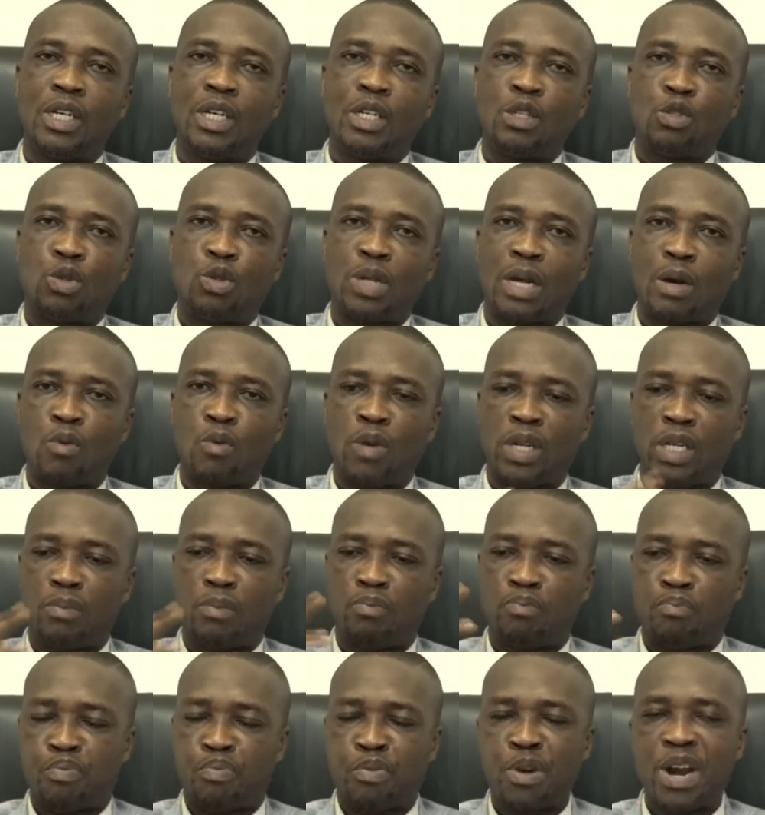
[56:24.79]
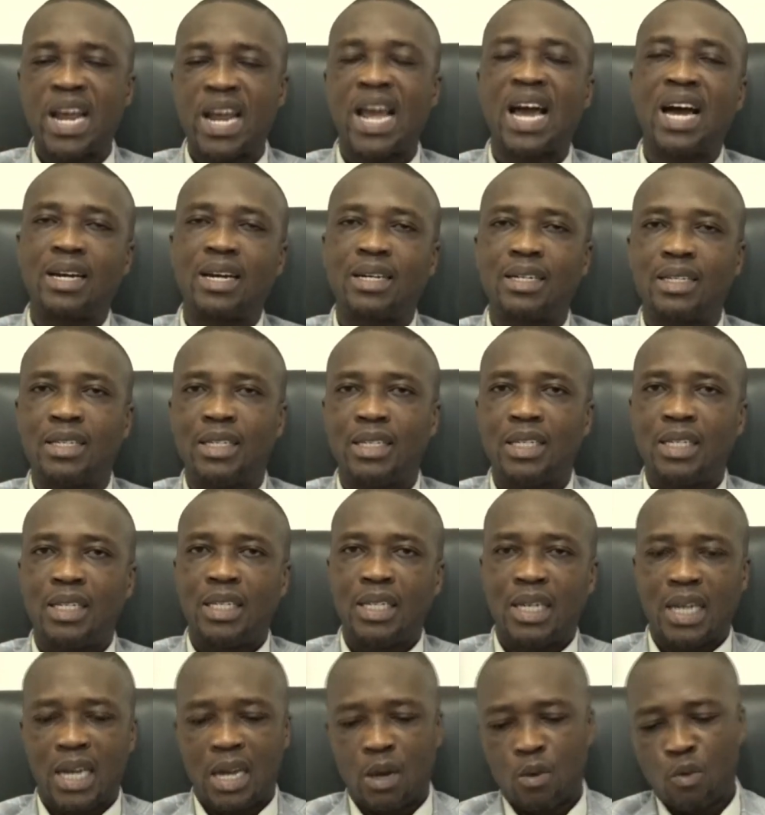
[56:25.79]
so that with prayer
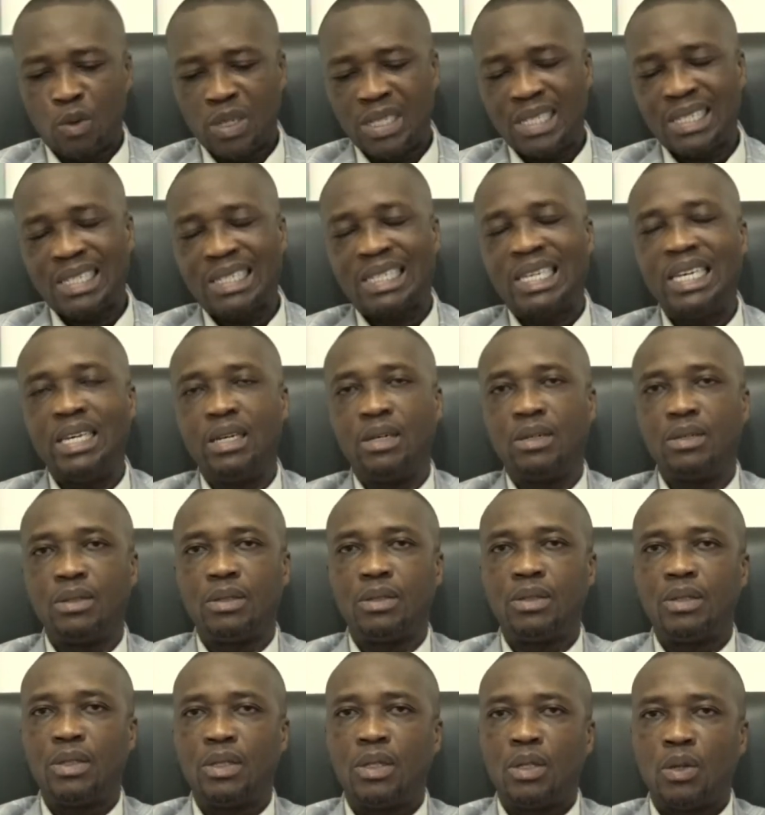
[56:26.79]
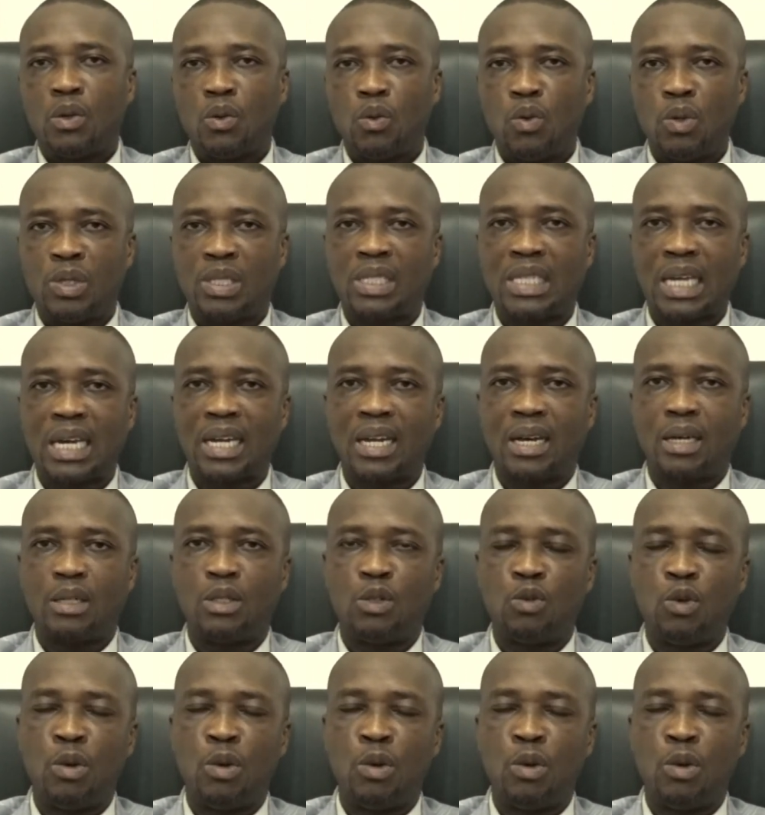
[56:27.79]
and with skill, we'll stand out.